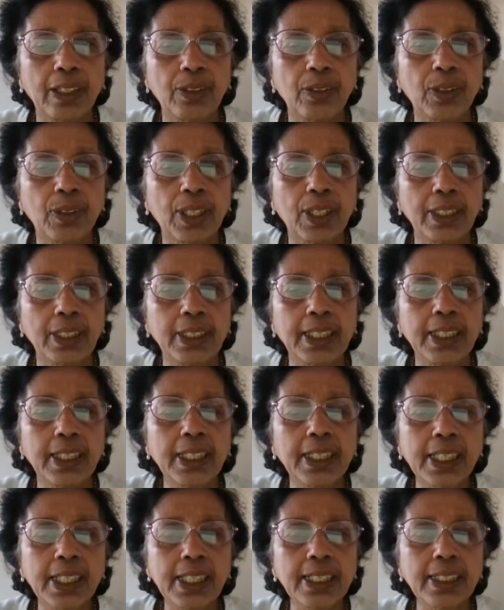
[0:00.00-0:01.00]
You can
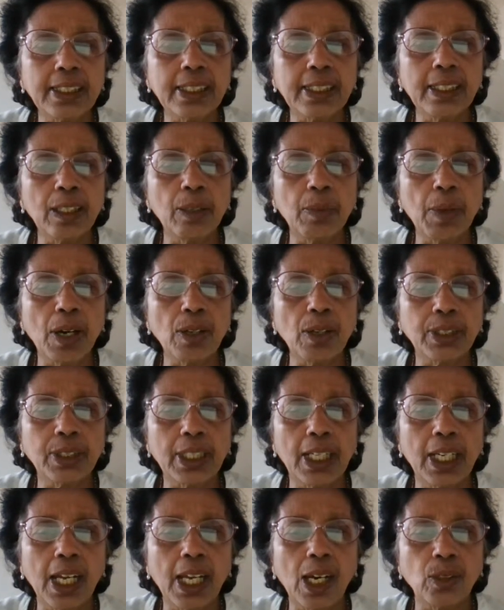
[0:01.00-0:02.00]
increase the amount
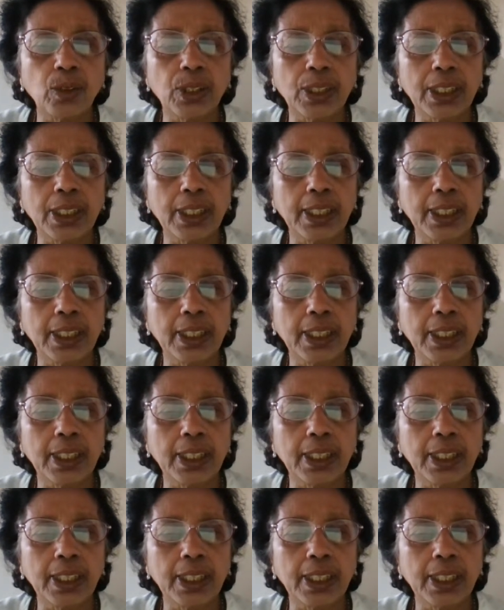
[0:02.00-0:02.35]
allowed